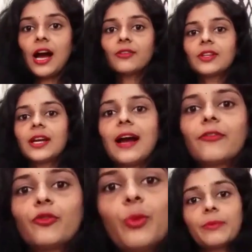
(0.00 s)
how they
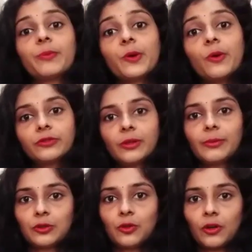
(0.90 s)
have to improve the
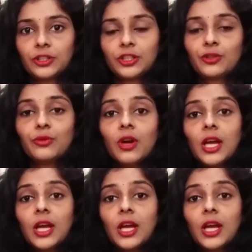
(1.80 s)
methodology to